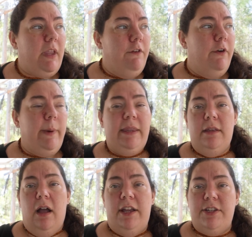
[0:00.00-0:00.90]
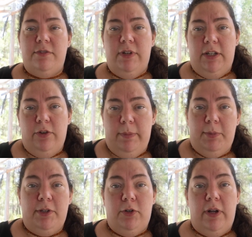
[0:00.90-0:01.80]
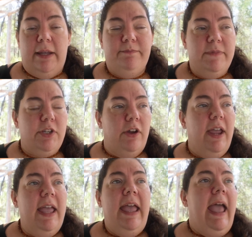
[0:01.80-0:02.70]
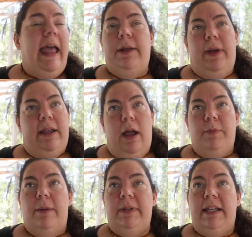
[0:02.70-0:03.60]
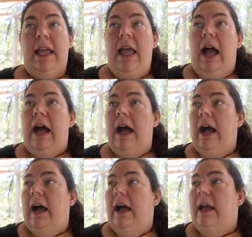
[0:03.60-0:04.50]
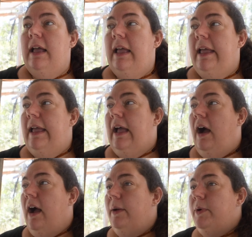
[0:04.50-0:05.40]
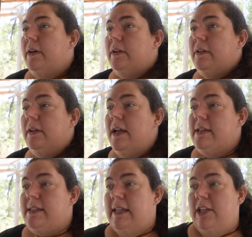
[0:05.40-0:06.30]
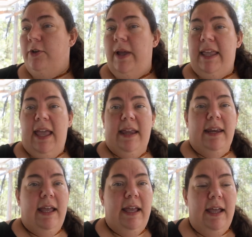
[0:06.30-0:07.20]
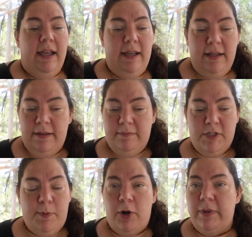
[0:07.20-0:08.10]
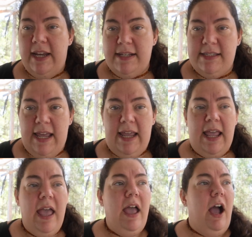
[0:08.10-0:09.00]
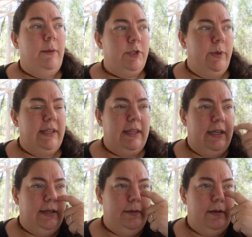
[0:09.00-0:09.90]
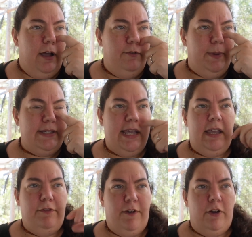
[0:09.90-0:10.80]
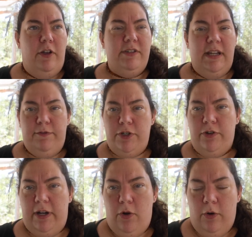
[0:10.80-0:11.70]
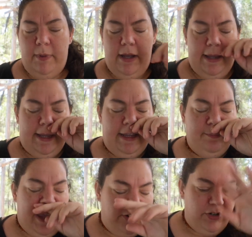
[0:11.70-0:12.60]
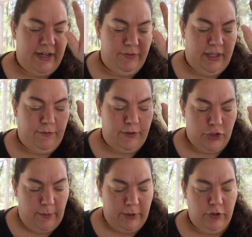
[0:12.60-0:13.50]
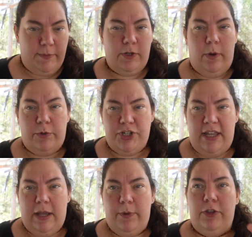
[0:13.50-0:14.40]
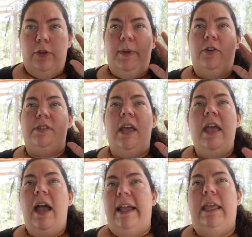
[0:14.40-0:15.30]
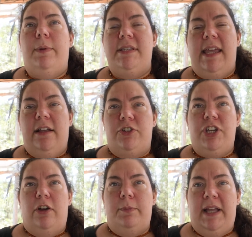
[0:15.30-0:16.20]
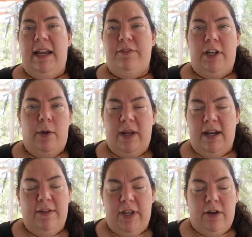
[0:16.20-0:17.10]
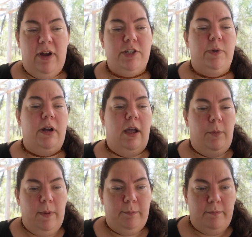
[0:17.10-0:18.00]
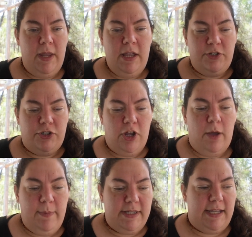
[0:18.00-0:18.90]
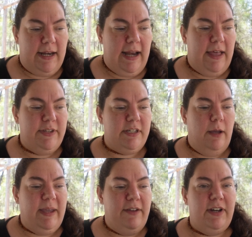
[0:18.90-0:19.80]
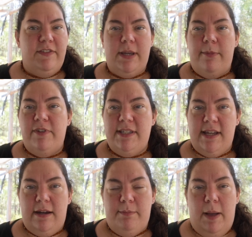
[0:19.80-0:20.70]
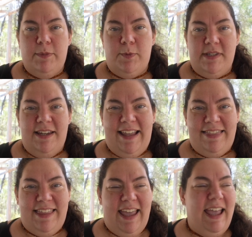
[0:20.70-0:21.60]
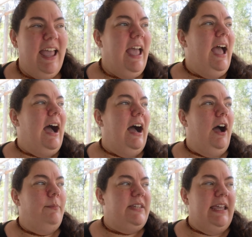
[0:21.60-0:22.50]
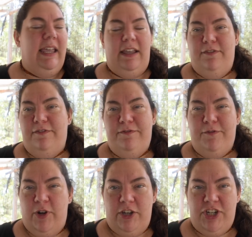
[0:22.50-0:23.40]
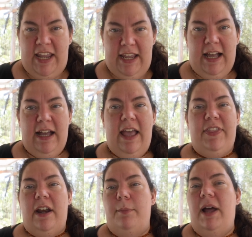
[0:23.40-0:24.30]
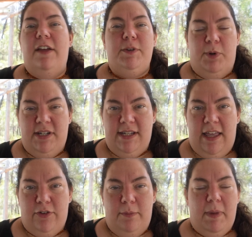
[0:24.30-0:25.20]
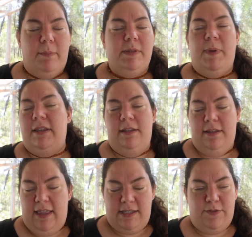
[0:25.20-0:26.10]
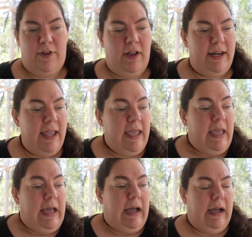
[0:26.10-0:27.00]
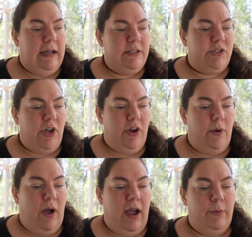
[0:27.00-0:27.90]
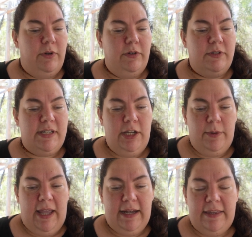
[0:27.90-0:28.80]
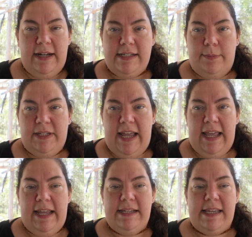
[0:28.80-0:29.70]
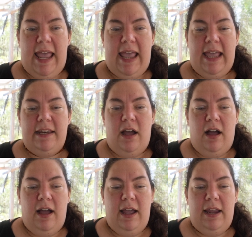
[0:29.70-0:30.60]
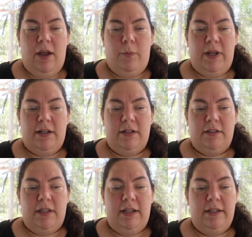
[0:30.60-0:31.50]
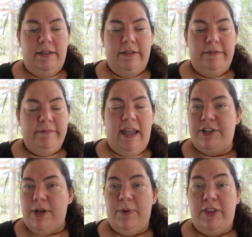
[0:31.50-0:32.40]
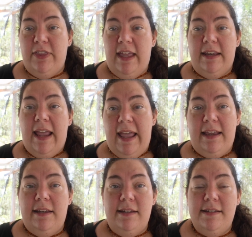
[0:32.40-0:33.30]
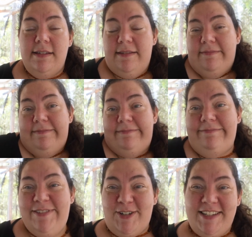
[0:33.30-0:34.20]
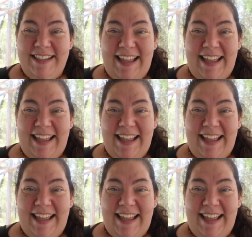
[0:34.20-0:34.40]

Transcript: For when I just really couldn't be bothered cooking. So, anyway, I'm rambling. Uh, I will see you again tomorrow or the next day I'm doing the I've been taking photos and inventorying all my pantry and everything for the shopping trip so I will share that with you because I keep on saying I'll share a planning video and I never get around to it I am determined to get it out this time even if some of it's done at mum's once I get there uh, I'm taking footage here and then I might have to put it together at mum's but that's fine uh, so I will see you again in the next couple of days and I will catch up with you then and Talk to you